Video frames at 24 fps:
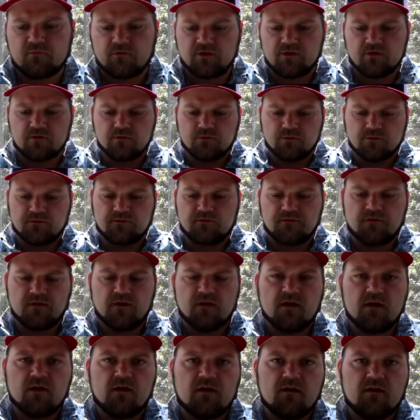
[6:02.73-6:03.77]
we used
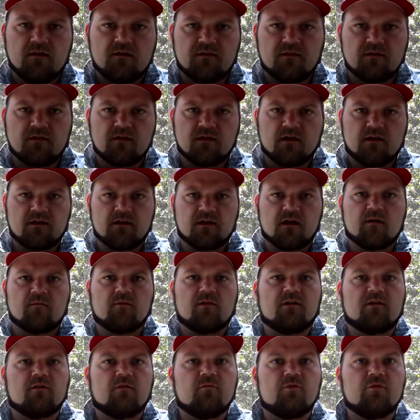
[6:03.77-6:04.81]
the Honey
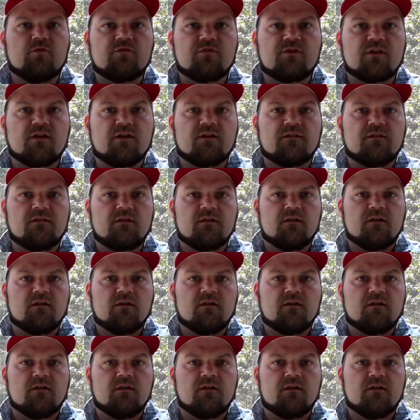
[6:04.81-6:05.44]
Habanero Moonshine.